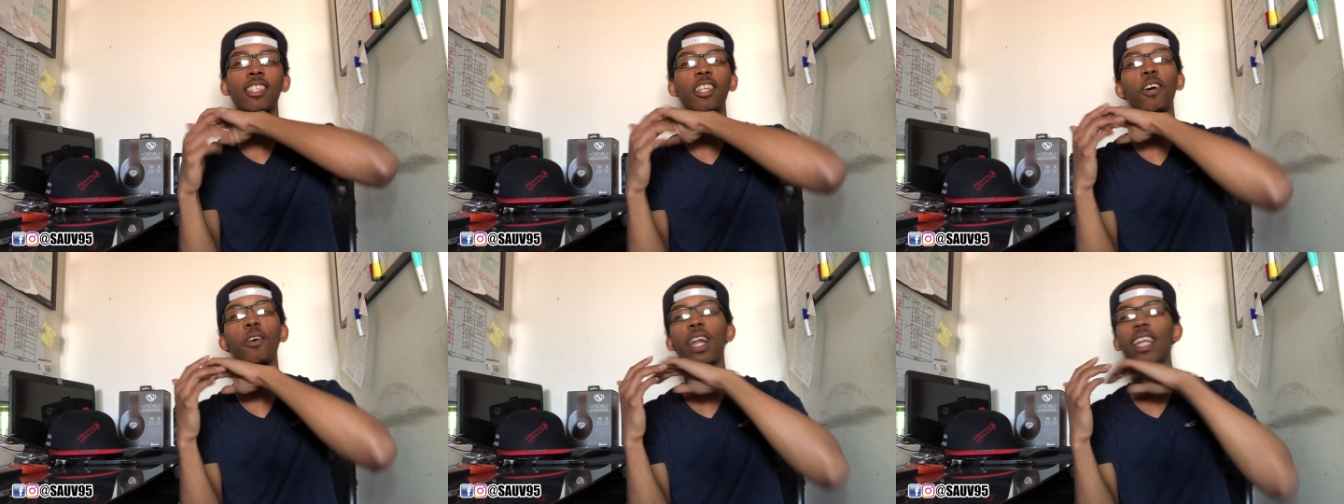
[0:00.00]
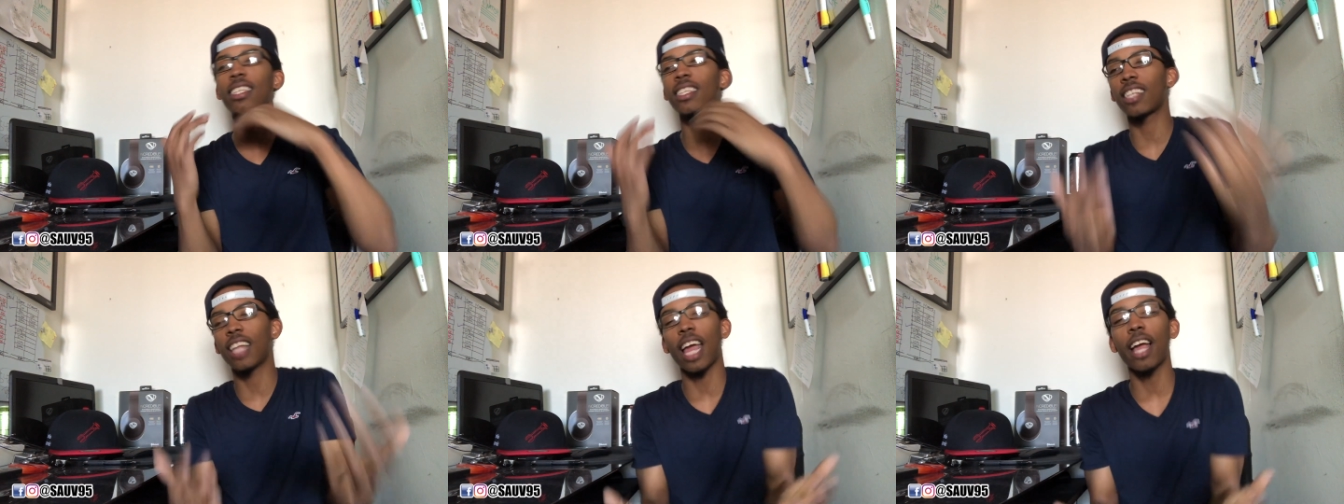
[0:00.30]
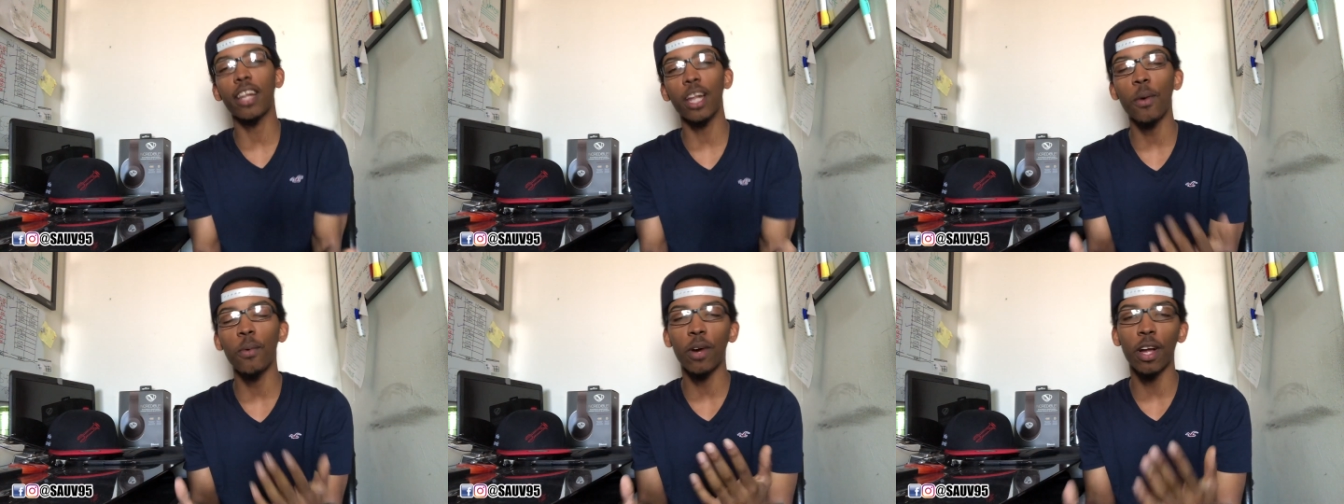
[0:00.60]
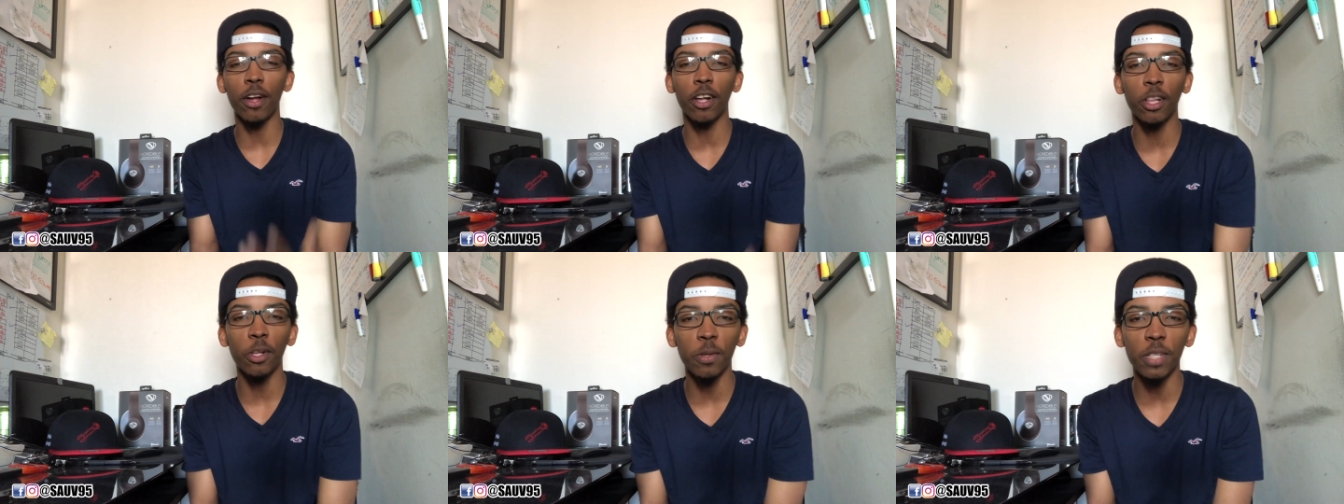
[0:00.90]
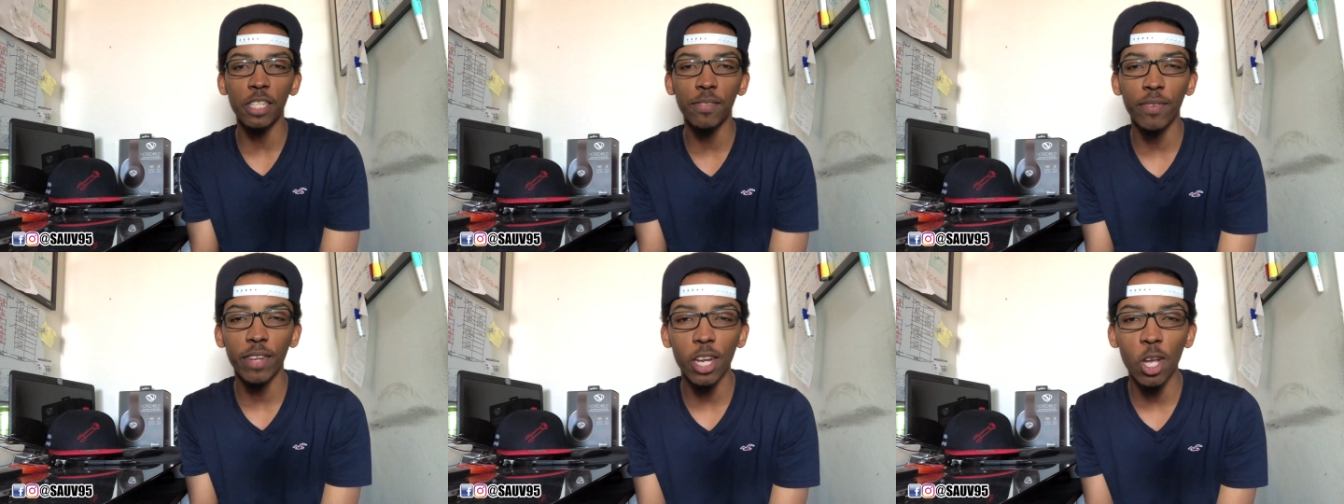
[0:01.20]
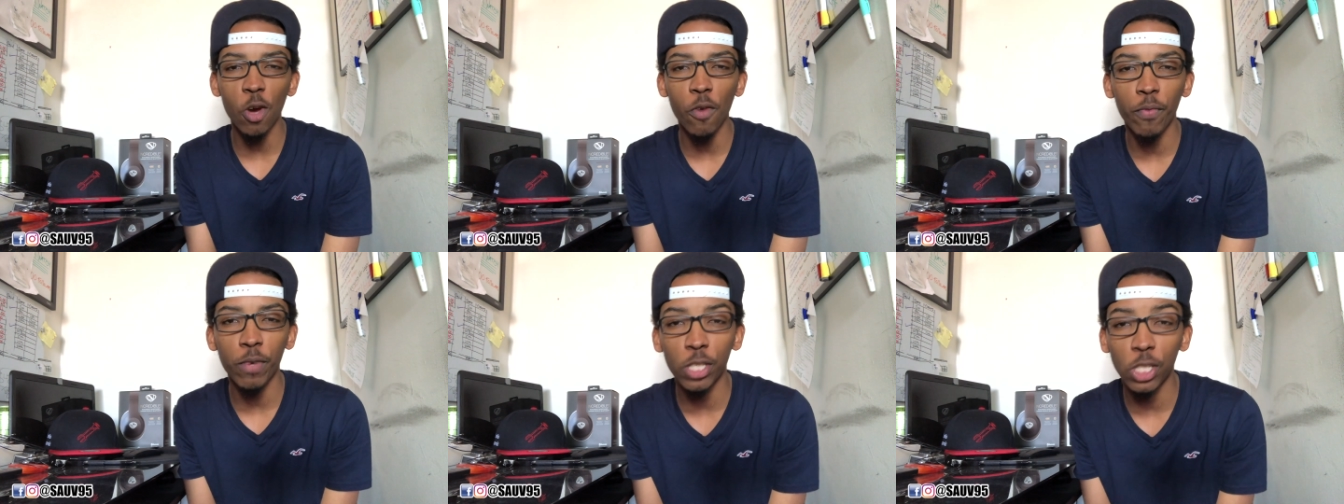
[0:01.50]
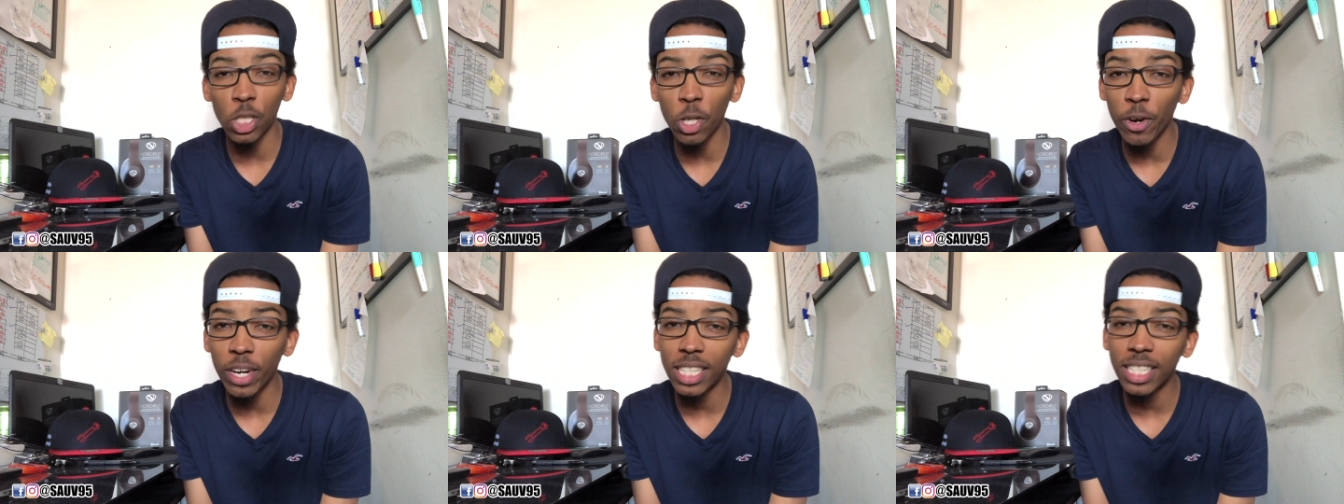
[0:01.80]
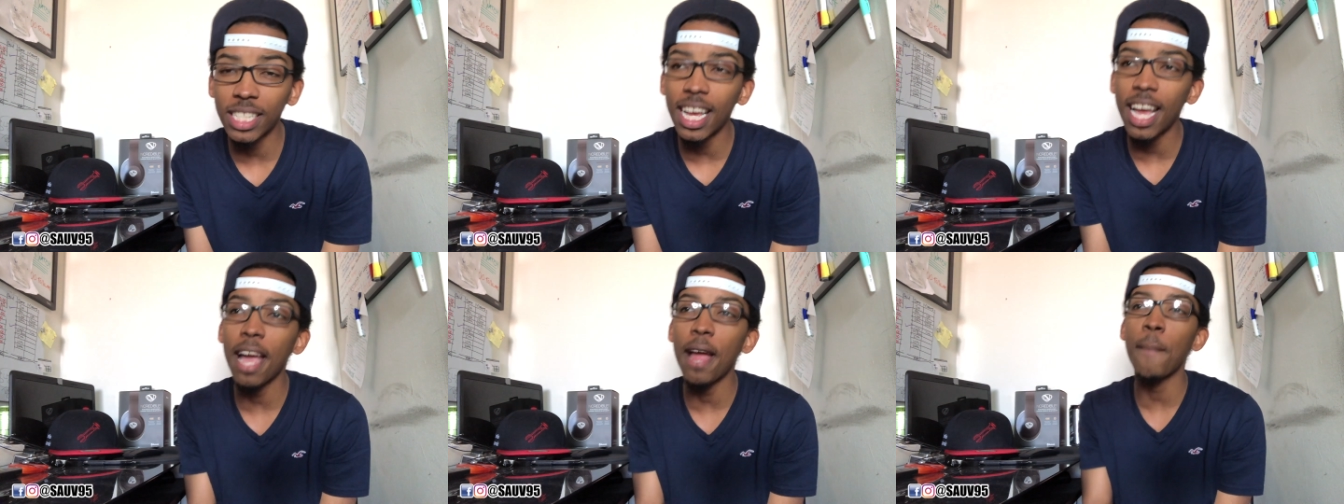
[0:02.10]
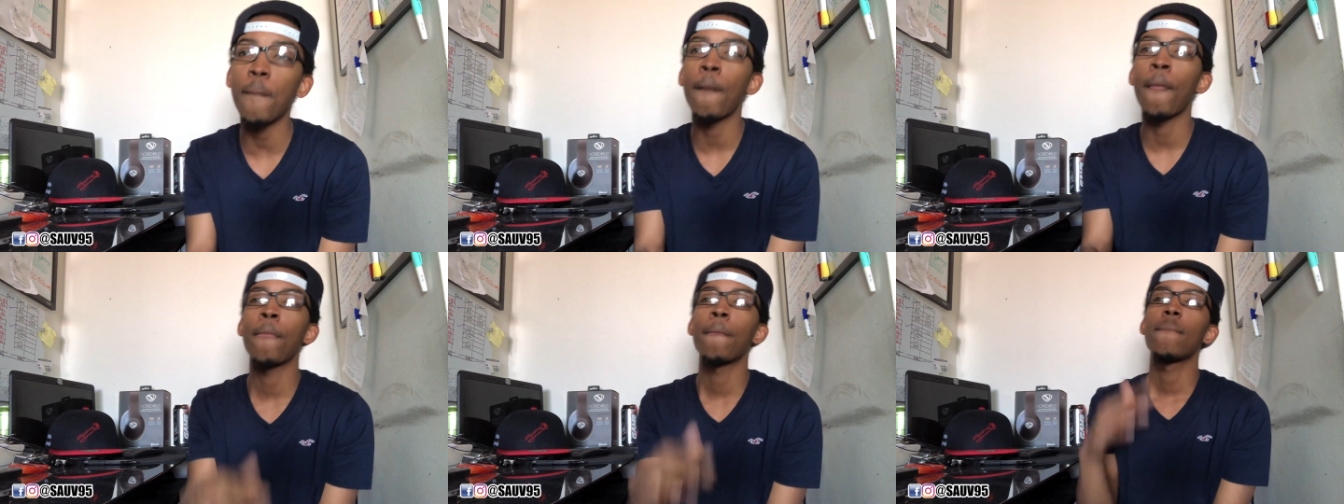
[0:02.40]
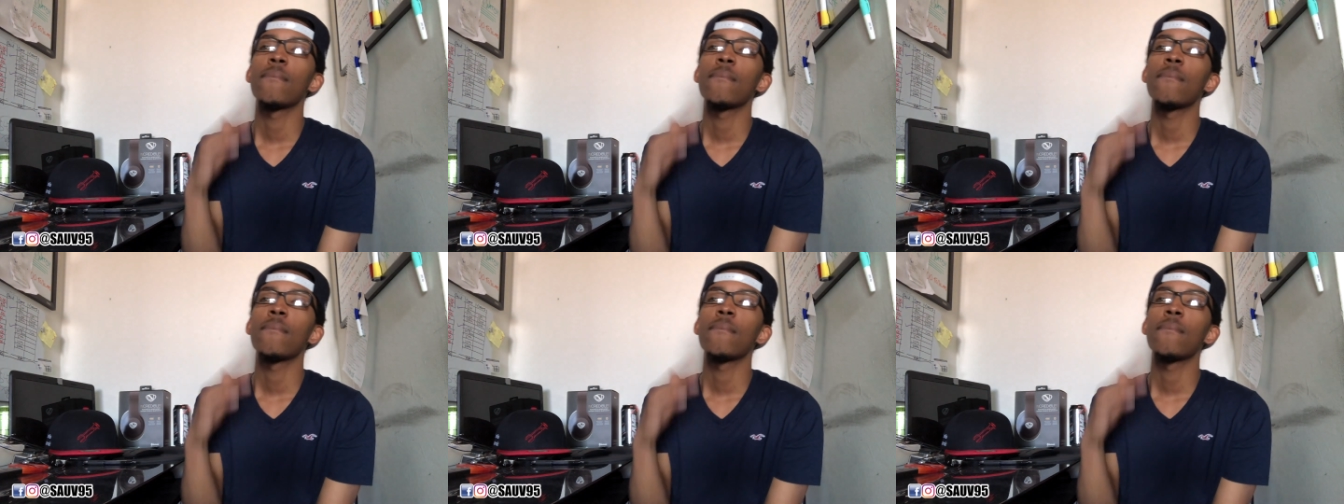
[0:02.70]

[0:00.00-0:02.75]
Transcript: So that will conclude this video for story time.